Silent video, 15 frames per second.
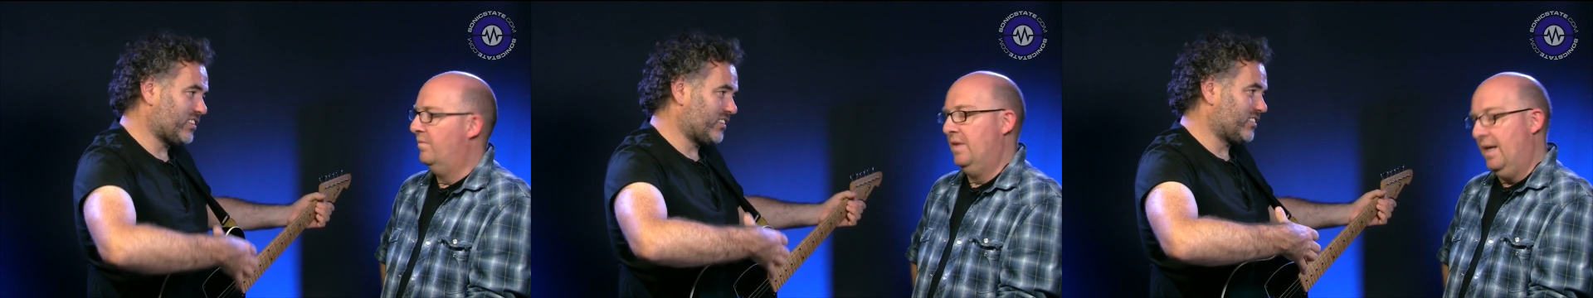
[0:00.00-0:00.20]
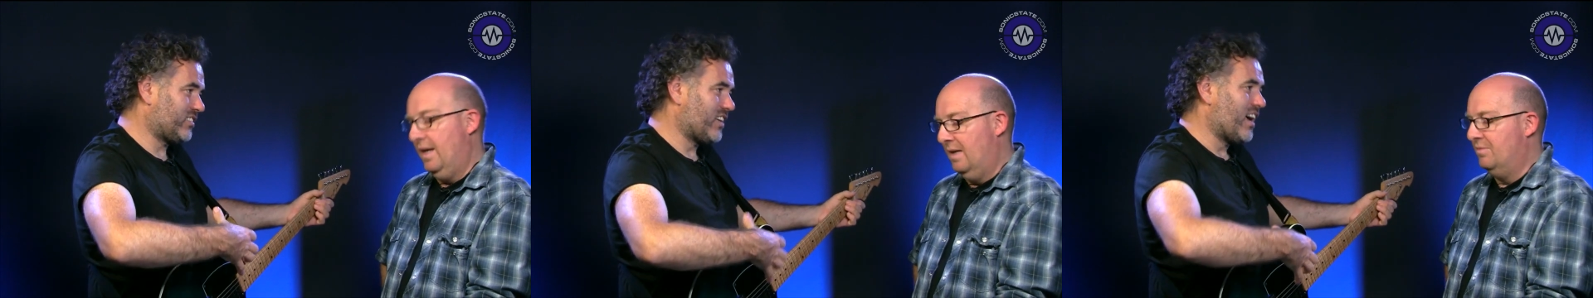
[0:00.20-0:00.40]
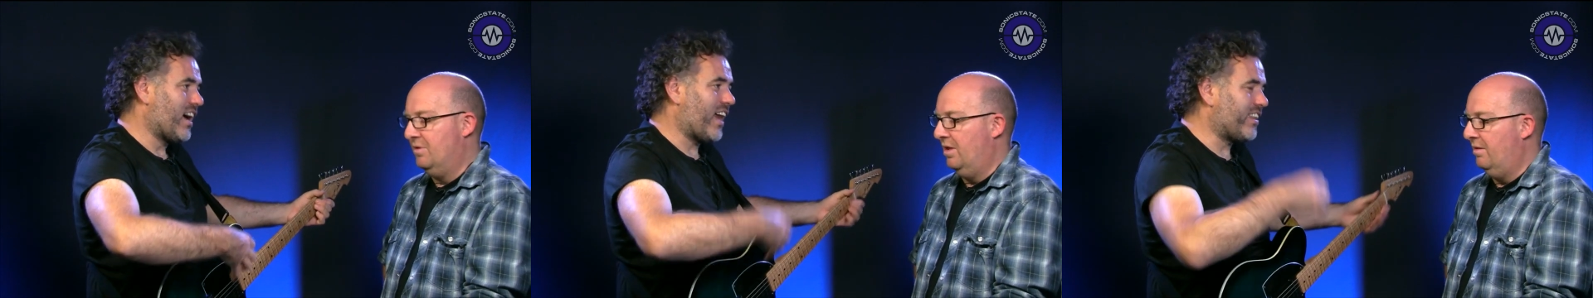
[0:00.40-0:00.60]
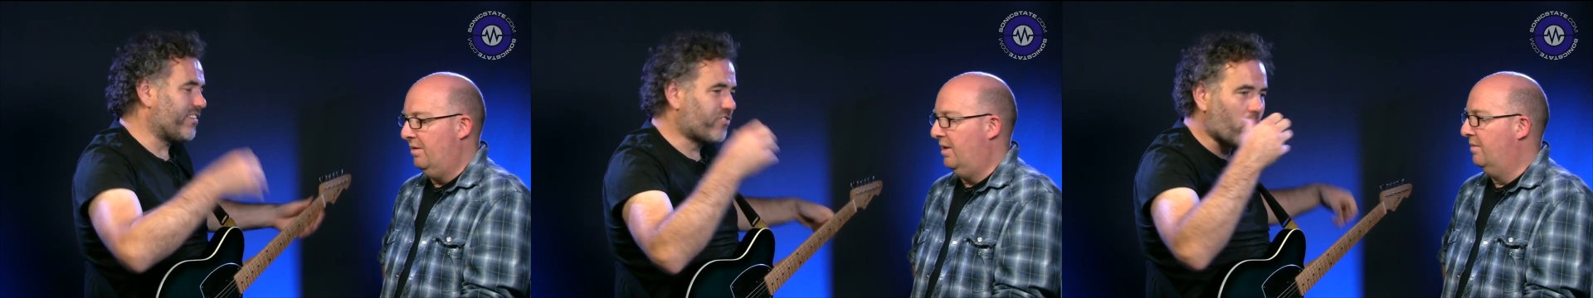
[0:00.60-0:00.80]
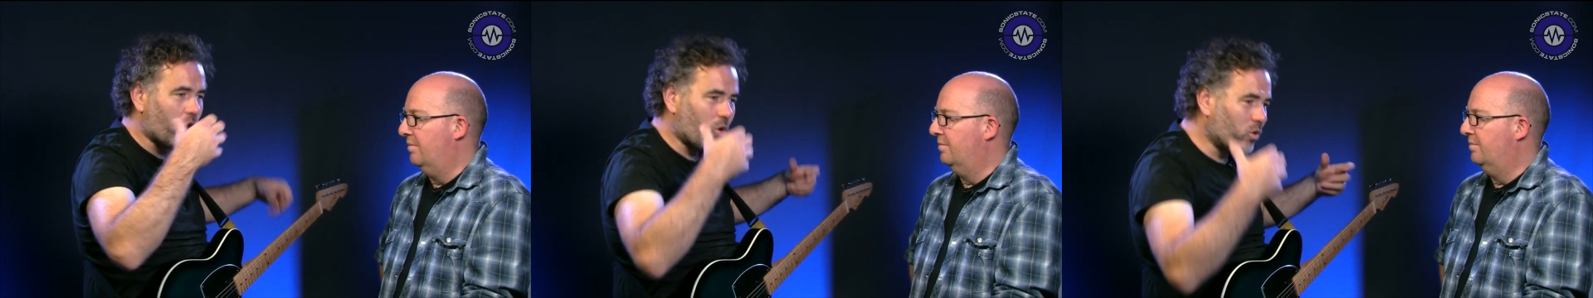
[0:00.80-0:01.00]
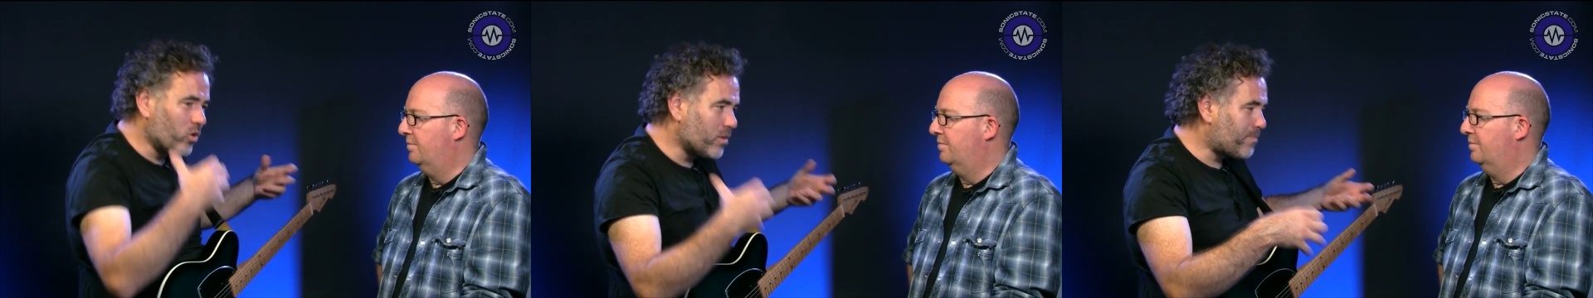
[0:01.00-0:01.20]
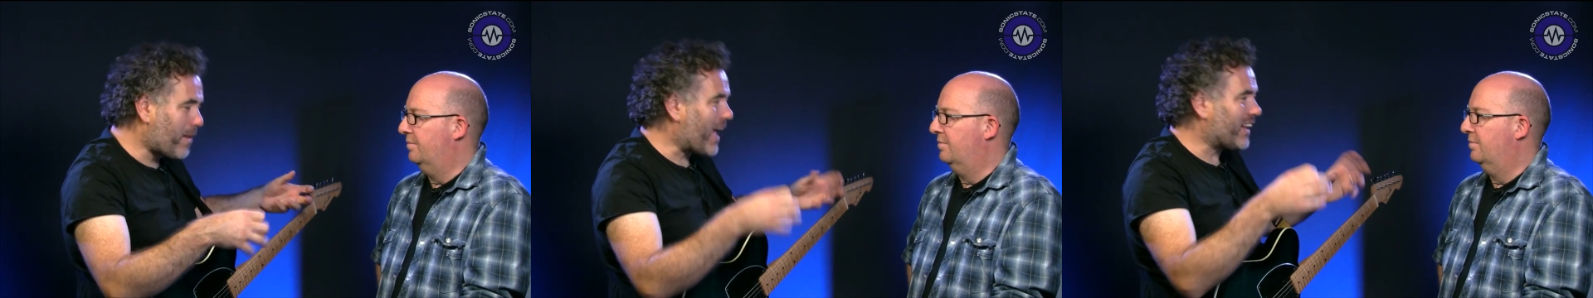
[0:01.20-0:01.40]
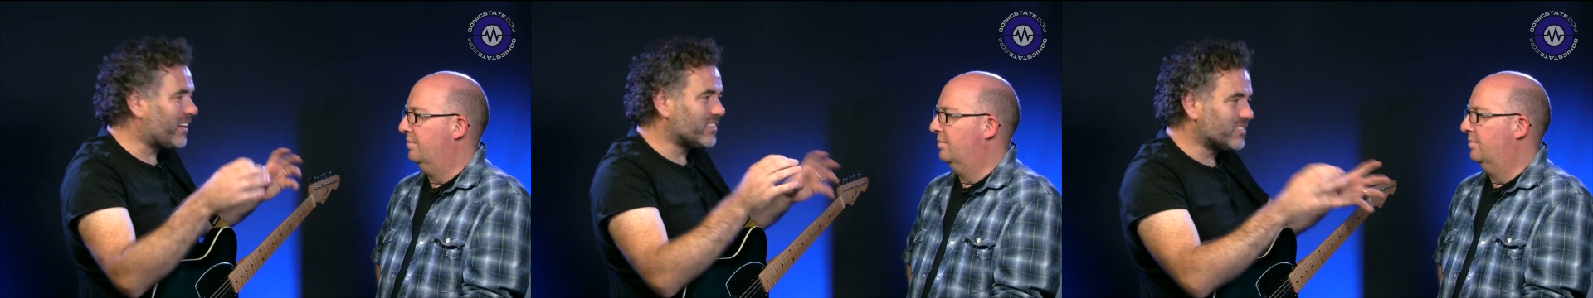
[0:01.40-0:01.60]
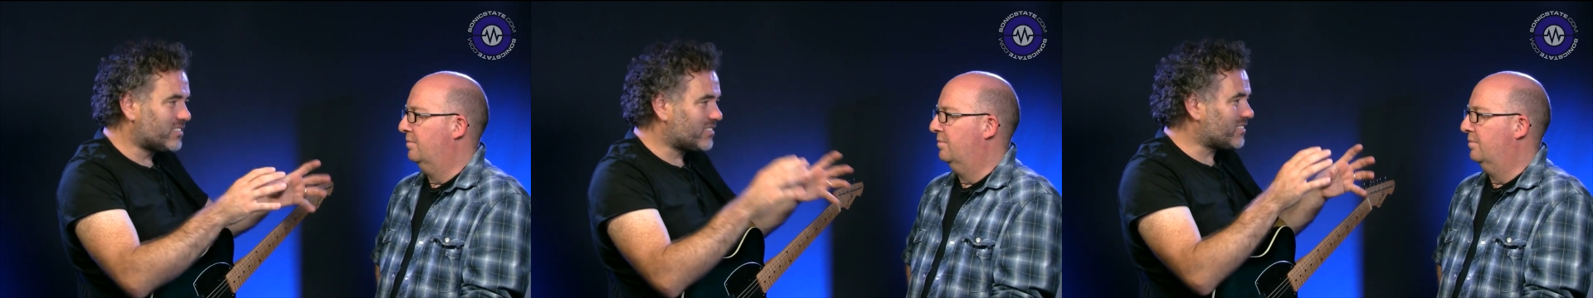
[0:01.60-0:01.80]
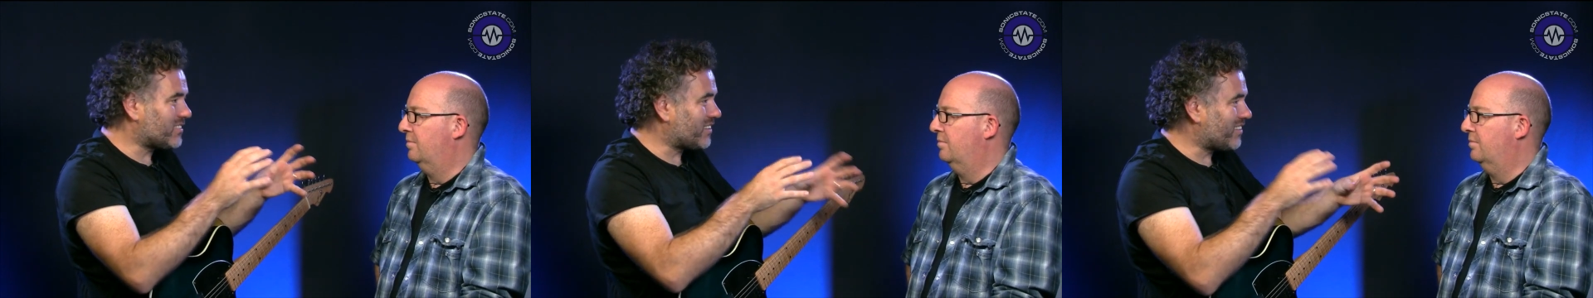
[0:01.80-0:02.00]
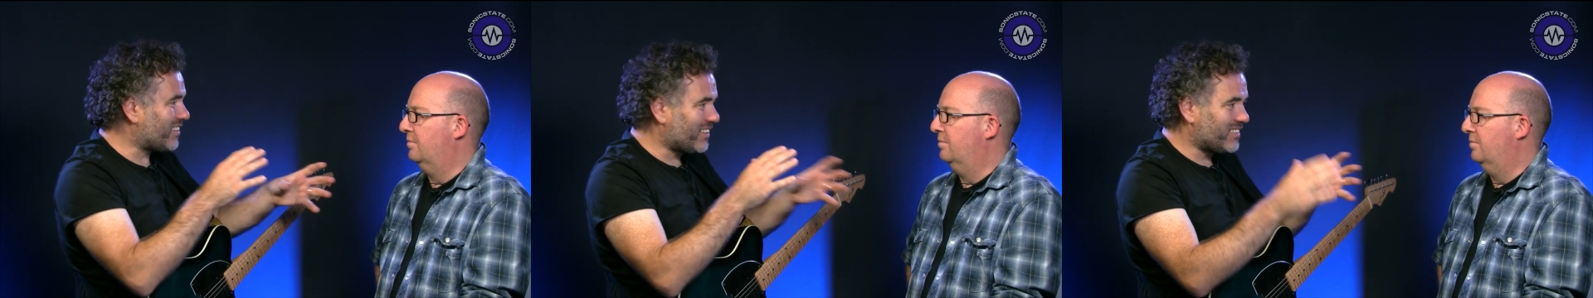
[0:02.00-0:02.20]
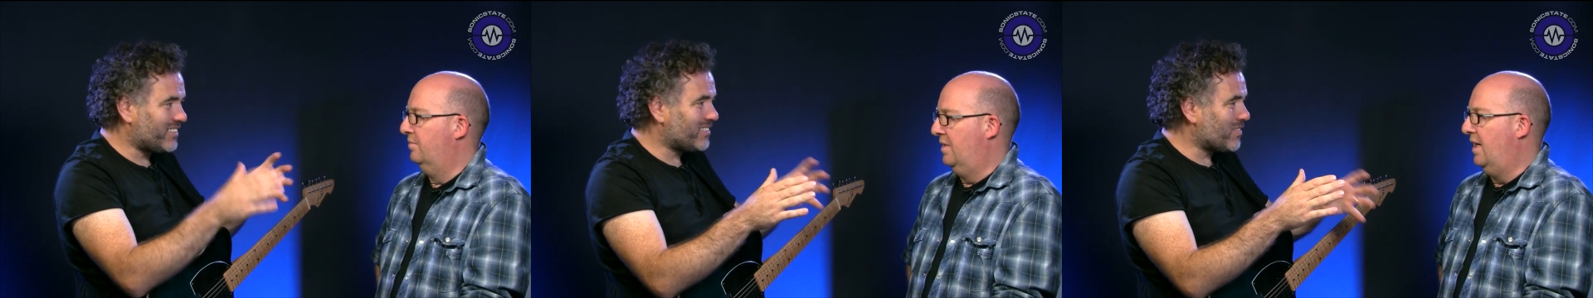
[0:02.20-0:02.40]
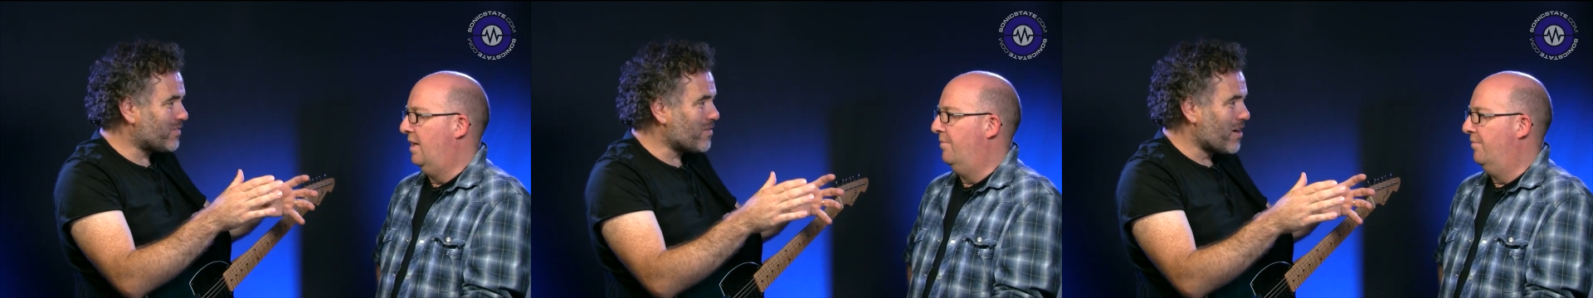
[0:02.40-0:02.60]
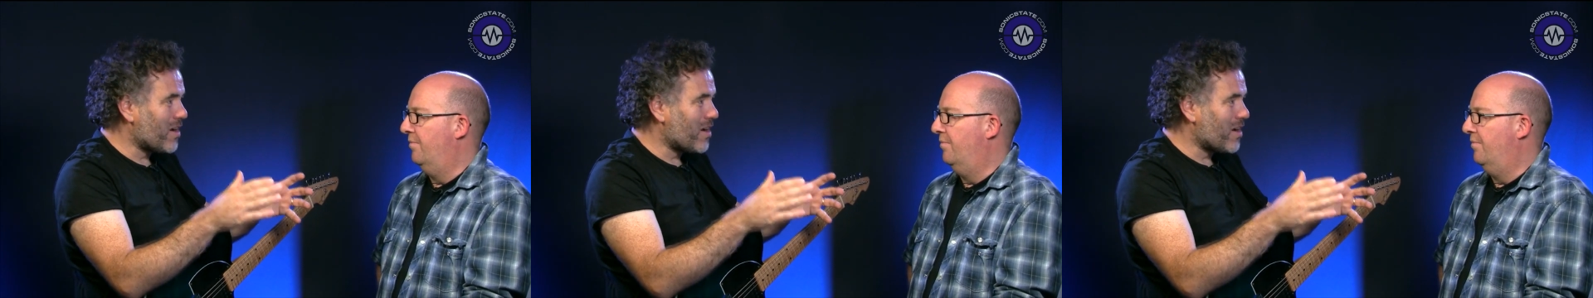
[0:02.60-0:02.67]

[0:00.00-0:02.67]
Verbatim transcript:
Speaker 1: and, yeah, and they've got all the pedals. Yeah.